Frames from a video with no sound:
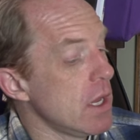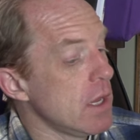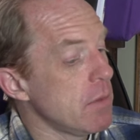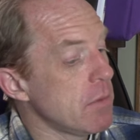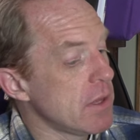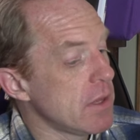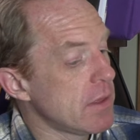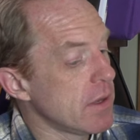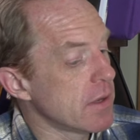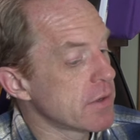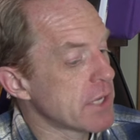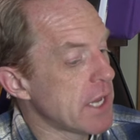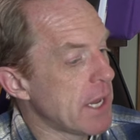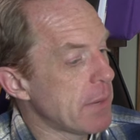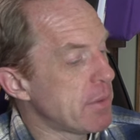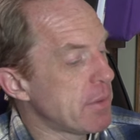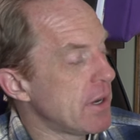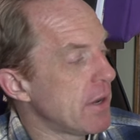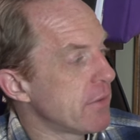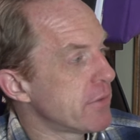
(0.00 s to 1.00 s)
He made things
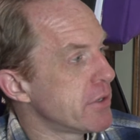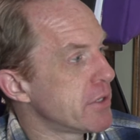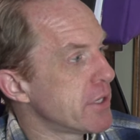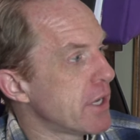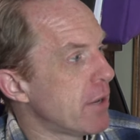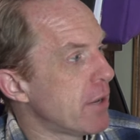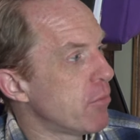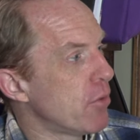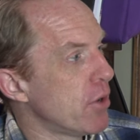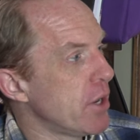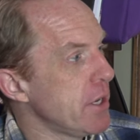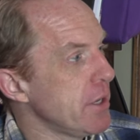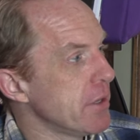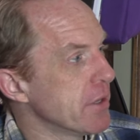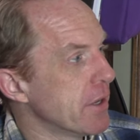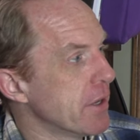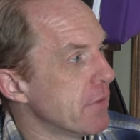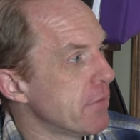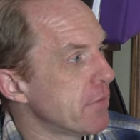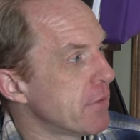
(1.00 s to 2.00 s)
happen after Tom Brady
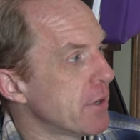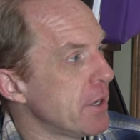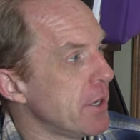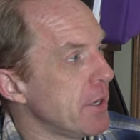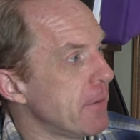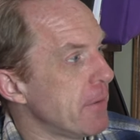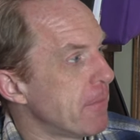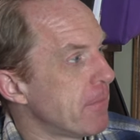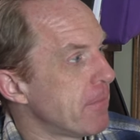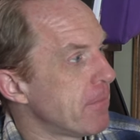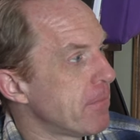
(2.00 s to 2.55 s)
left, right?